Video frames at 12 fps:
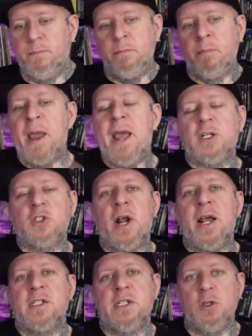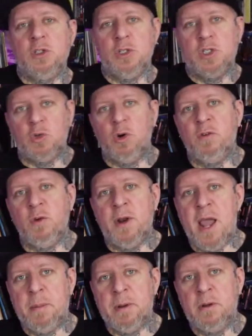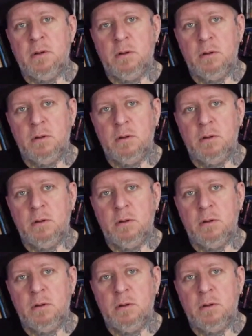backtracks, tells you the story of what happened,